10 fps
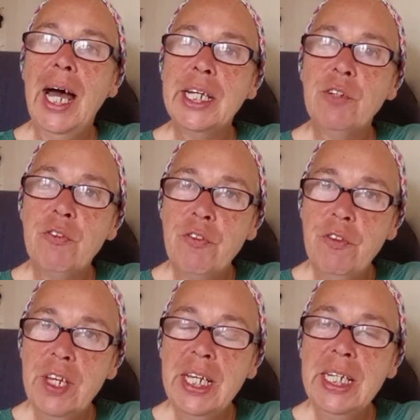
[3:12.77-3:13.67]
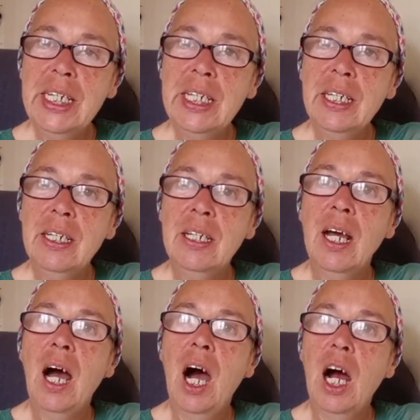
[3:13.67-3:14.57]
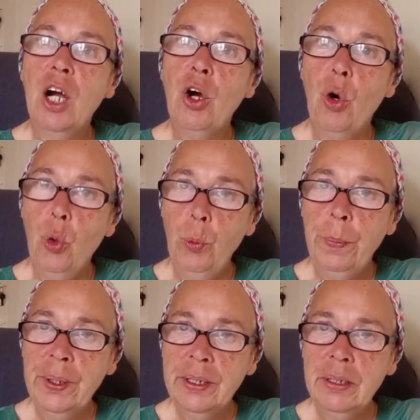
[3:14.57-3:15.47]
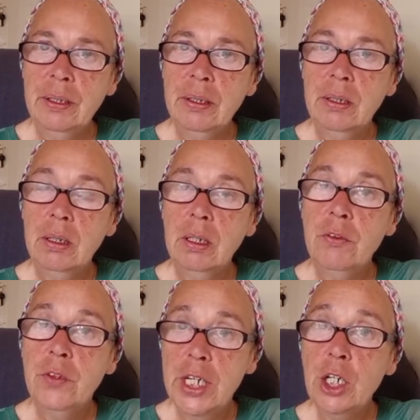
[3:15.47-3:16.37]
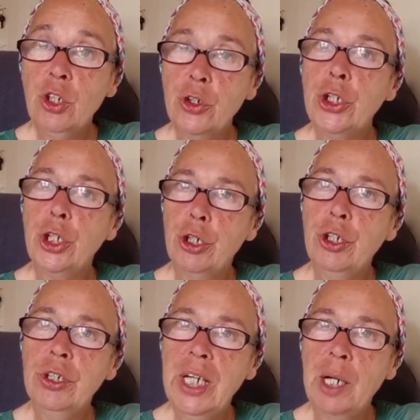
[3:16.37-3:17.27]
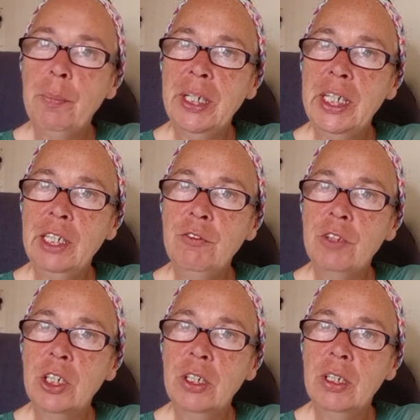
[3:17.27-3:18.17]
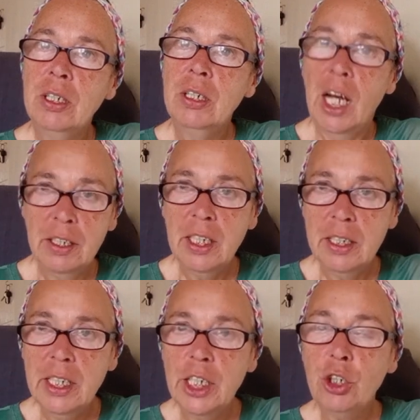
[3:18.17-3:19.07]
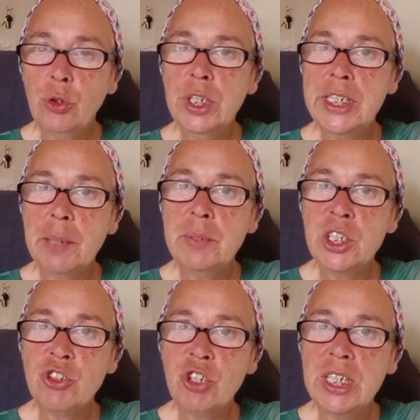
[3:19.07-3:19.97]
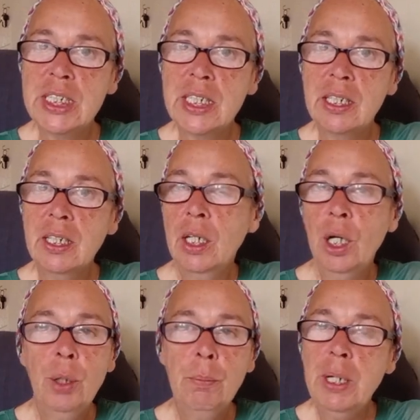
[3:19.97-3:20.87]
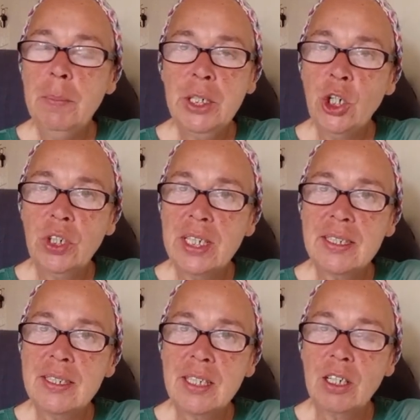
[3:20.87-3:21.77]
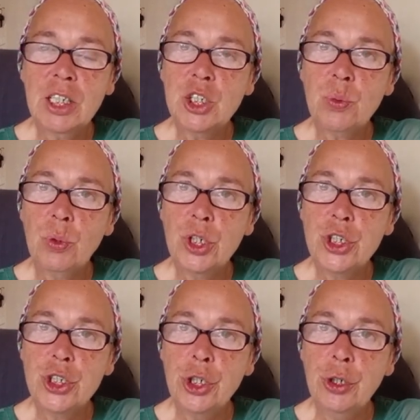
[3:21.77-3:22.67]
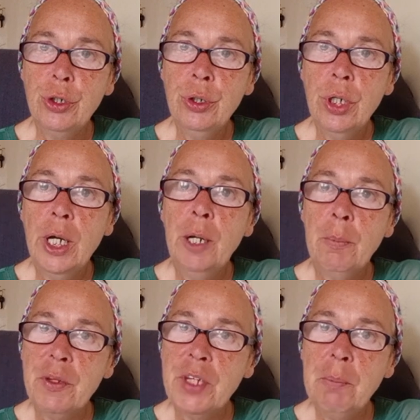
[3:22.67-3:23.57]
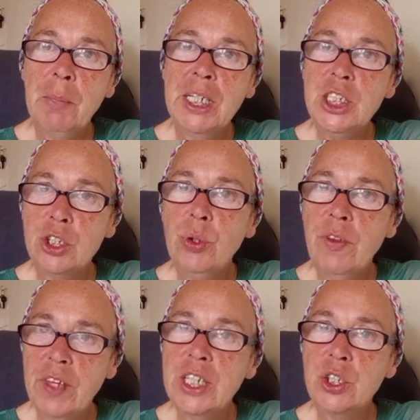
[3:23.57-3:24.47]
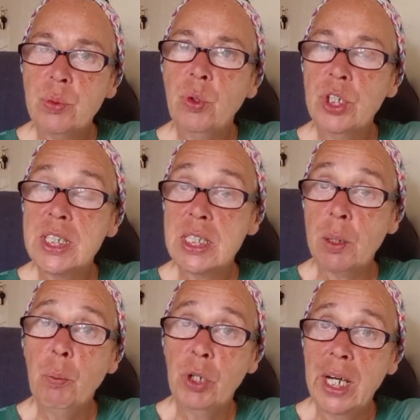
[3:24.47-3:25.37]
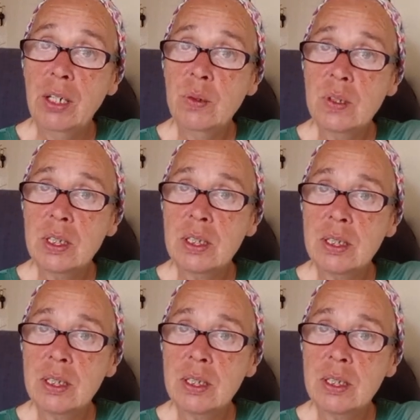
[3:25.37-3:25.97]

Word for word: And if they are open, they're going to learn that behavior and then they're going to demonstrate it. Maybe not necessarily towards you, but they might do it then towards someone else.